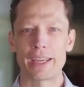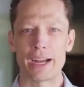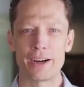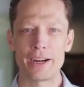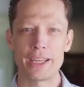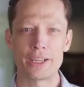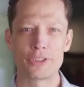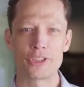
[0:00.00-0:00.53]

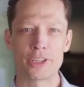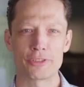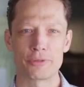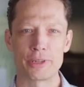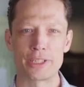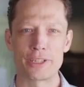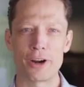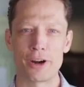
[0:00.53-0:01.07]
Gary had
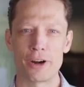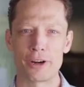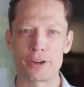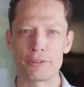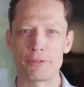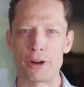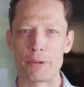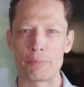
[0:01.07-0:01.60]
just
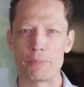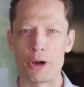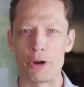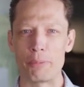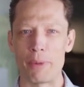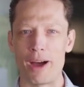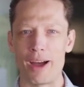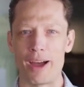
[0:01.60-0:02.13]
returned from
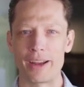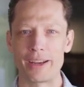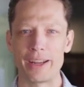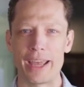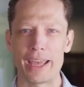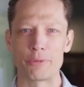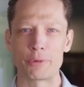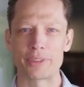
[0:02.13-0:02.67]

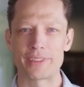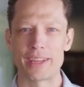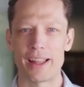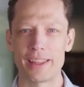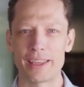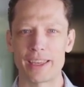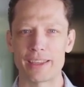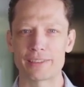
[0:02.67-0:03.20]
Oman and was
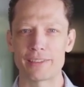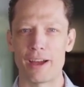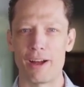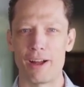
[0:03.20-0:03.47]
telling us